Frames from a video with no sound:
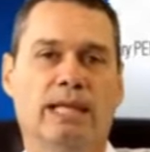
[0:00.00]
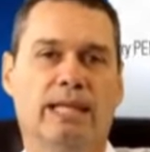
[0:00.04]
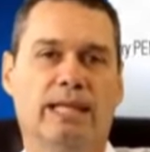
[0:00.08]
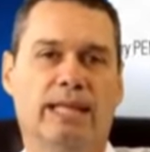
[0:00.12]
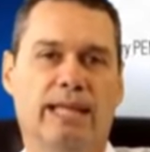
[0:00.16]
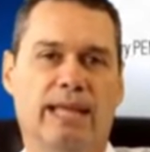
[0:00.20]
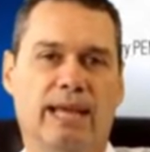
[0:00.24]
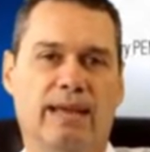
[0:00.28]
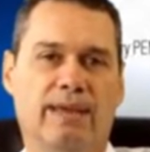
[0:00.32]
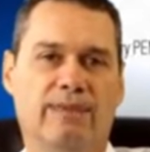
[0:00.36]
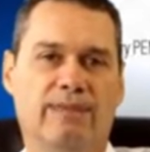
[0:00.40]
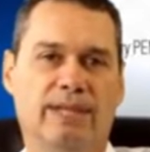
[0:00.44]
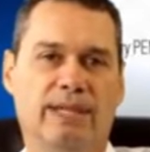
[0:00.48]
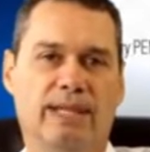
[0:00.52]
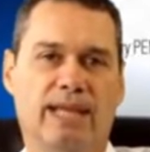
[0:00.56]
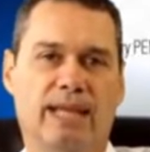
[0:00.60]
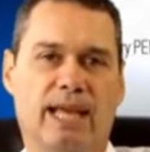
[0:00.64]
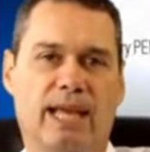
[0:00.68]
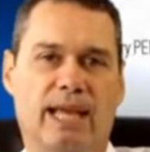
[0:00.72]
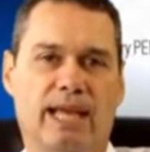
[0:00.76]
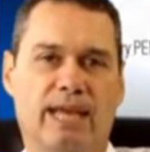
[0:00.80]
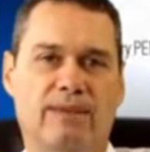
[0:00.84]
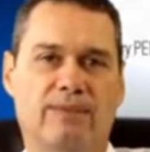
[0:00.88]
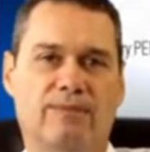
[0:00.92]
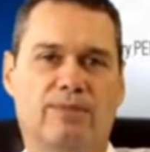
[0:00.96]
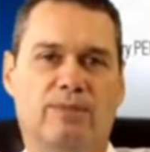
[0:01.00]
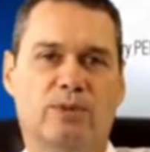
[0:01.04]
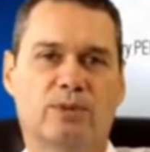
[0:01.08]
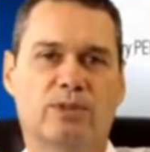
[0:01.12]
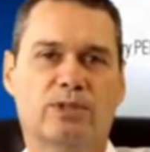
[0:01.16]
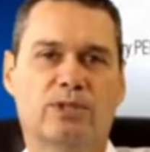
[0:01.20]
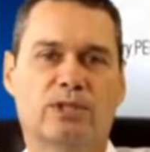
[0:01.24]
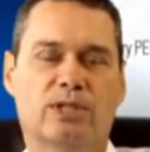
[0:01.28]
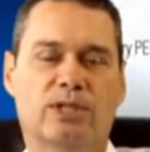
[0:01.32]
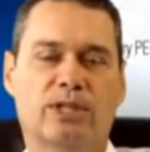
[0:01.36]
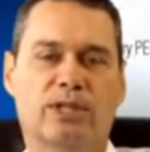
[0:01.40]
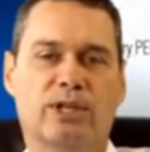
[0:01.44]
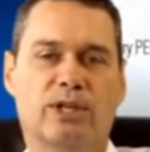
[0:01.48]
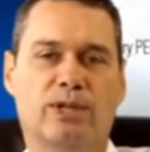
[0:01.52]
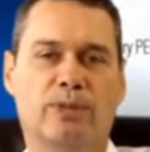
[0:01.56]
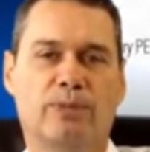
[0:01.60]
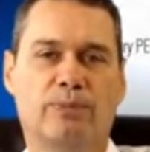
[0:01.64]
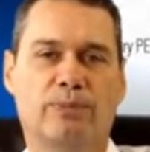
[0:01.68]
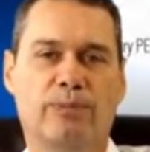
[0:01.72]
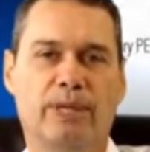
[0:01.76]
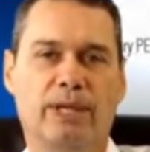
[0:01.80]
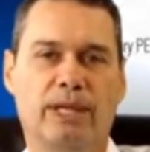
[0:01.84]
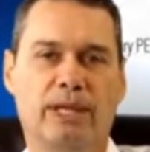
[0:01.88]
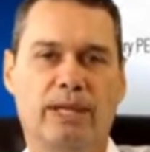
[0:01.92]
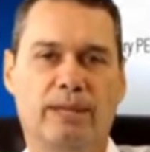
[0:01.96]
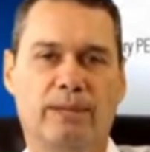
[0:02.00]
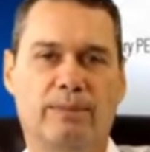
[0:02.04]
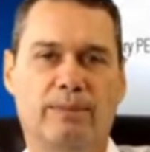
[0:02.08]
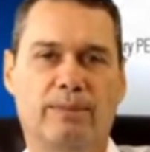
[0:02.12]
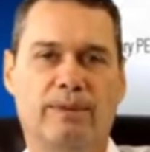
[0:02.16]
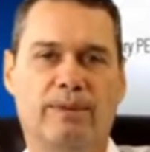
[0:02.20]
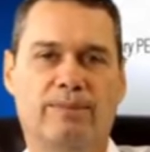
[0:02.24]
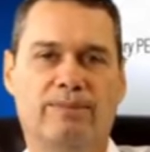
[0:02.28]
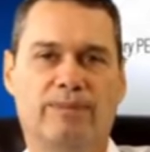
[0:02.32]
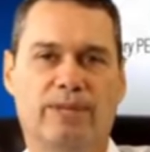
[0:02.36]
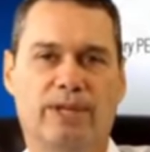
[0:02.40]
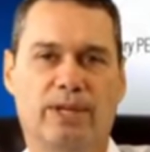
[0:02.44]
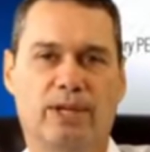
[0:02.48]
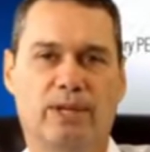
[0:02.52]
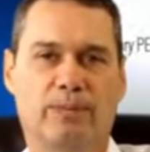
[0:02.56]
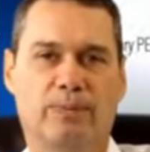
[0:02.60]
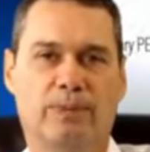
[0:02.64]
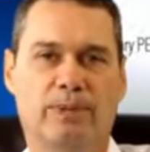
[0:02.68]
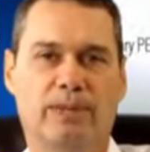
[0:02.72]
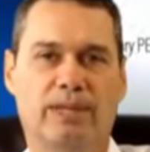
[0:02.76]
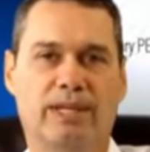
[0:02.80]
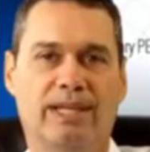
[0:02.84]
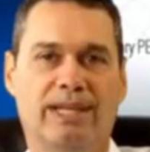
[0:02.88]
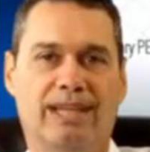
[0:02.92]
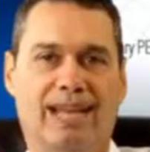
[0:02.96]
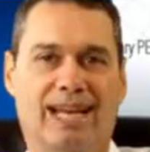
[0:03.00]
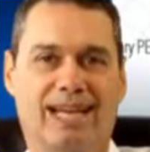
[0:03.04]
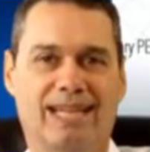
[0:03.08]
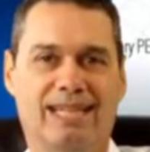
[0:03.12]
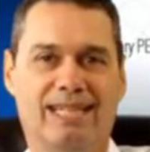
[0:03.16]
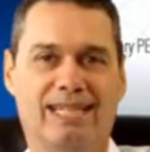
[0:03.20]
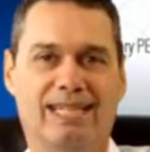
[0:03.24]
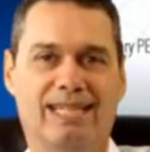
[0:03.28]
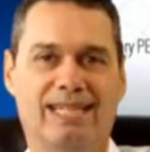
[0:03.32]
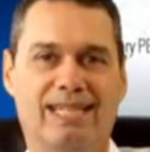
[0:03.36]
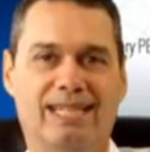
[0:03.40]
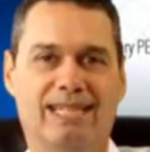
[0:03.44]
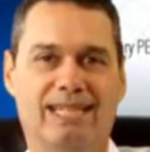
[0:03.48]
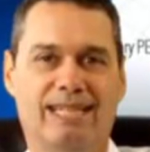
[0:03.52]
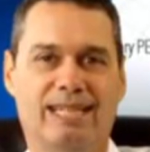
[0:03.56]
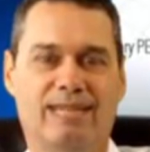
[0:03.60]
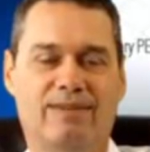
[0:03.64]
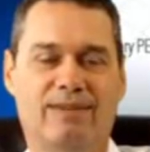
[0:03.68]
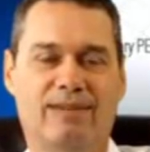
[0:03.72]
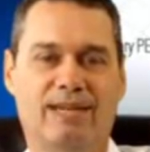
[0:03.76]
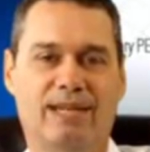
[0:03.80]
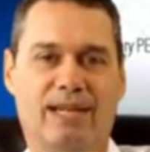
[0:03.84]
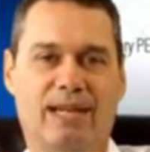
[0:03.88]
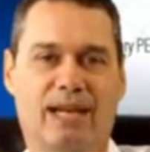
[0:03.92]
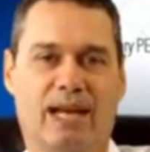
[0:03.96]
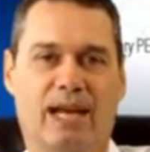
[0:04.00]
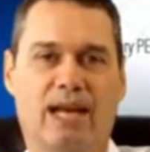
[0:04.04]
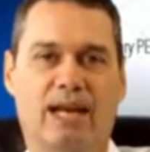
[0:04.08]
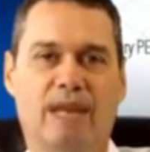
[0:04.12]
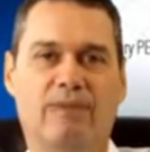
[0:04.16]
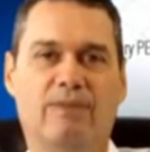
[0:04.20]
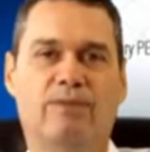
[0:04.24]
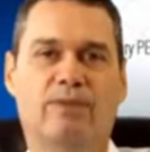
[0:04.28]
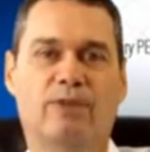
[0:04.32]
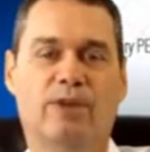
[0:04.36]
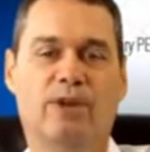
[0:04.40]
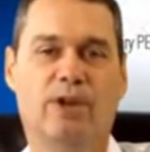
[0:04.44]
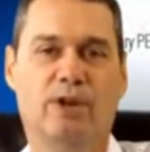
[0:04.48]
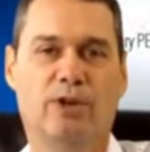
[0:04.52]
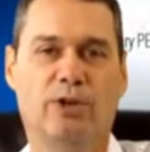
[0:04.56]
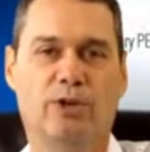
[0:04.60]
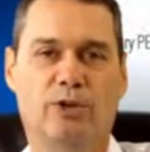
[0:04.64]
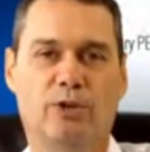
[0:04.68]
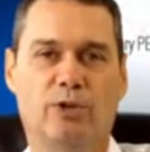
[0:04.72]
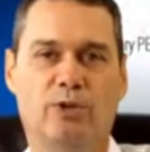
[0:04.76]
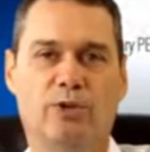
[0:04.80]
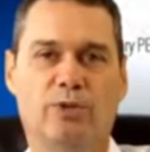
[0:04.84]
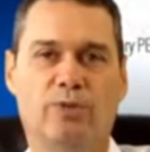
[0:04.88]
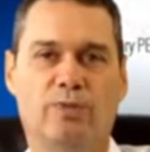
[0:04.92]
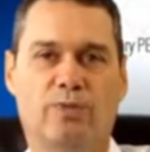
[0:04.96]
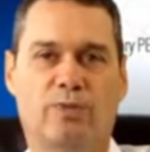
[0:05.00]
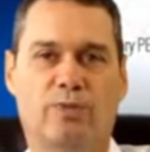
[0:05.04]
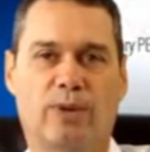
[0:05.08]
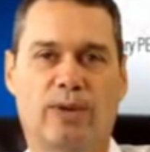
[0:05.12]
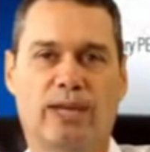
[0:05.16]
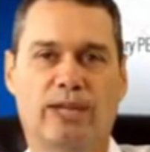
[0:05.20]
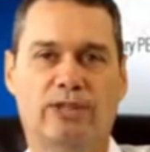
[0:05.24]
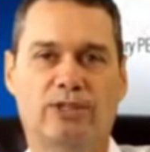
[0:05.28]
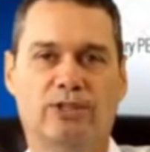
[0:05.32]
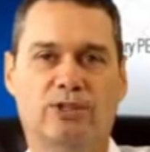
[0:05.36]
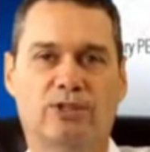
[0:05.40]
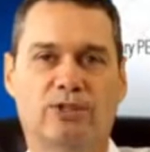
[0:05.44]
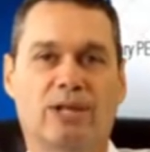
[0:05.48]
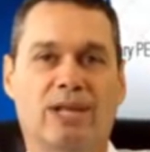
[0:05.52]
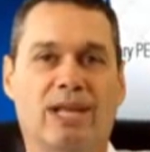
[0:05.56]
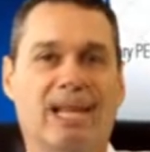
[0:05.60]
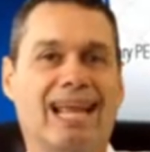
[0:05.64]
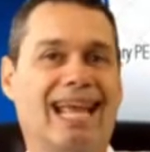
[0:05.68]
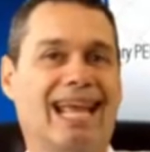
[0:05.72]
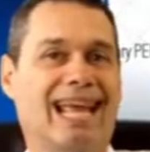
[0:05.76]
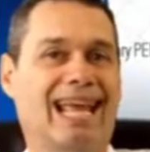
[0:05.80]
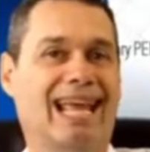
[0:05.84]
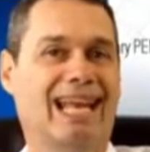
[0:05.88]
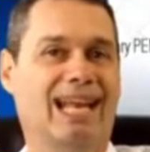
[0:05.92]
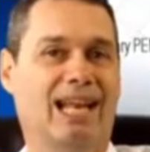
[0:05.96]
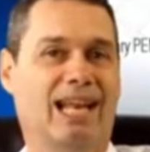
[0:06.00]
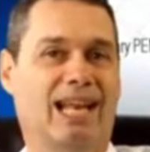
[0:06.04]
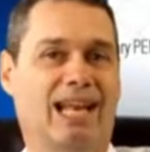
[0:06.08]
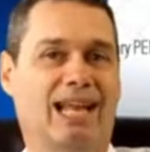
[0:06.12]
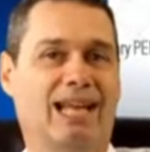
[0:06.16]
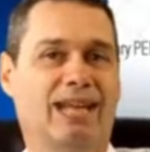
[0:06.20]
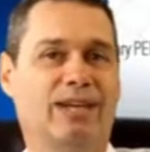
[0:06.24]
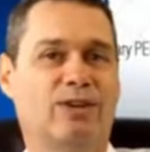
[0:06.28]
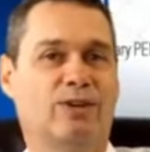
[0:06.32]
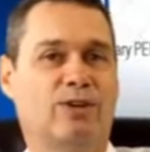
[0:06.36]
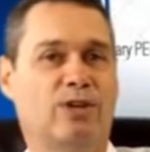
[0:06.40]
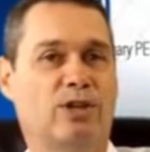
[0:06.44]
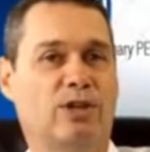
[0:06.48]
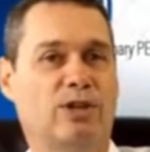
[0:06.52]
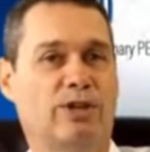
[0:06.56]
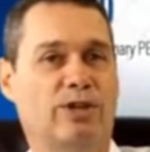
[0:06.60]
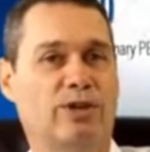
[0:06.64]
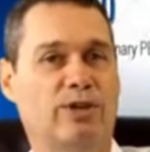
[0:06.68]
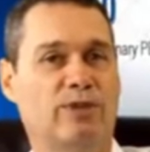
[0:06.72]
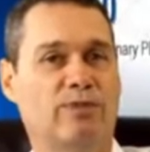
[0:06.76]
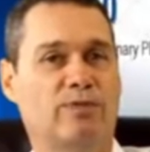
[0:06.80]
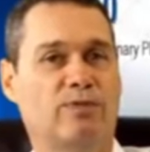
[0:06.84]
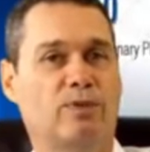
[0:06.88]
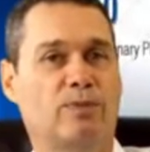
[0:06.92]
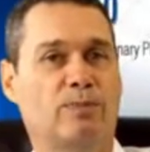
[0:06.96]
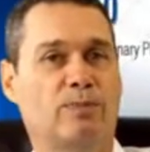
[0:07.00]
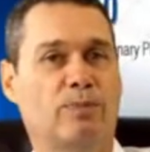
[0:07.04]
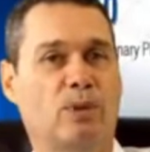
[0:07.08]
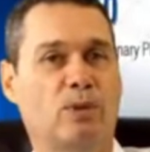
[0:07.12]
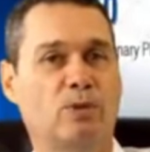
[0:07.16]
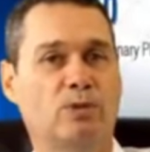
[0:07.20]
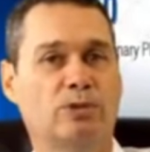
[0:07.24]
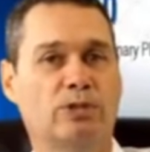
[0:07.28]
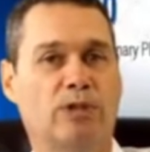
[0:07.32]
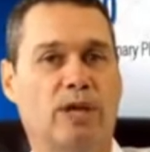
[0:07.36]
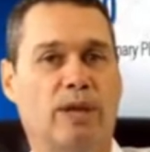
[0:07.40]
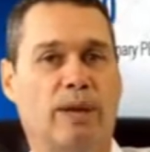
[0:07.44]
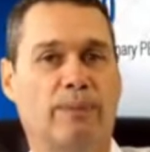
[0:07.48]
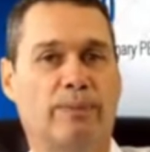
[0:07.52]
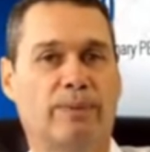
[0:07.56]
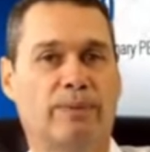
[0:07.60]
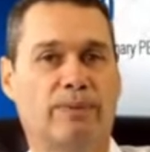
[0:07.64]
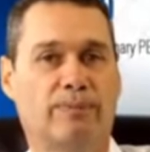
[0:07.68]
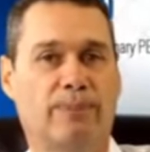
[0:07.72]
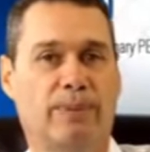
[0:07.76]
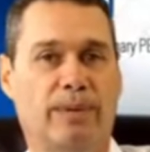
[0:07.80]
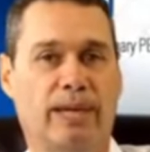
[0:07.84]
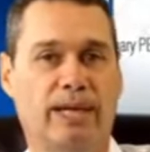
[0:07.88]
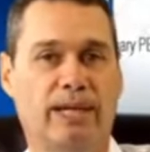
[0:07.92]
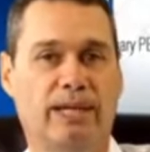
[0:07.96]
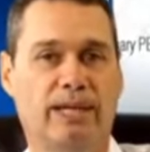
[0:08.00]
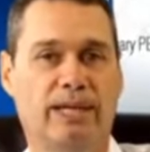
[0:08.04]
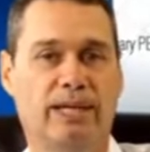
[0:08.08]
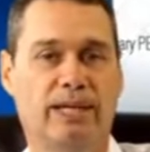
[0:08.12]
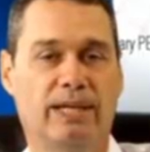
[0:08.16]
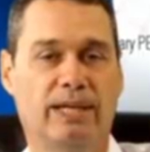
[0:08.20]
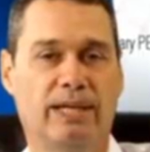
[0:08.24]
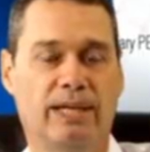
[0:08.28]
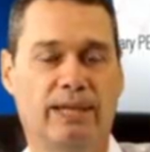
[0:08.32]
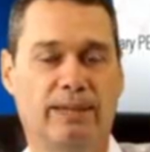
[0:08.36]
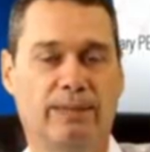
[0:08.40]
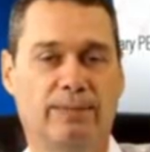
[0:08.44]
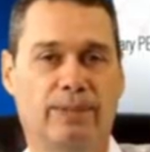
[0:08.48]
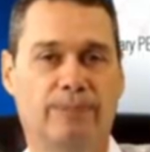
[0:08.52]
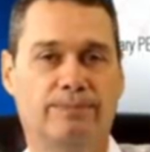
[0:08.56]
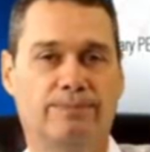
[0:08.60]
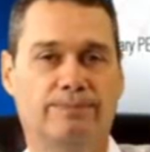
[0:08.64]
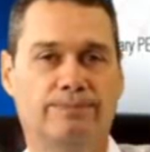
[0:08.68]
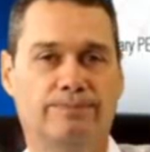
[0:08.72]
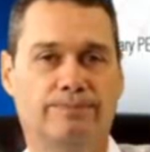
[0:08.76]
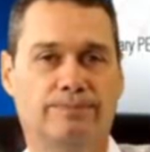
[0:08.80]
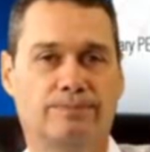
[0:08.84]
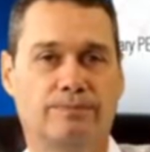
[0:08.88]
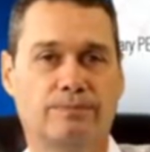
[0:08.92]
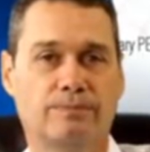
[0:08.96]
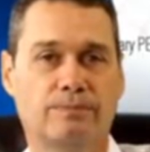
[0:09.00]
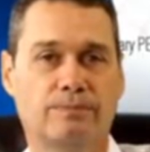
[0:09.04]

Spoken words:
The FDA first cleared PEMF therapy in 1979 for non-union fractures and later cleared it for postoperative pain and edema.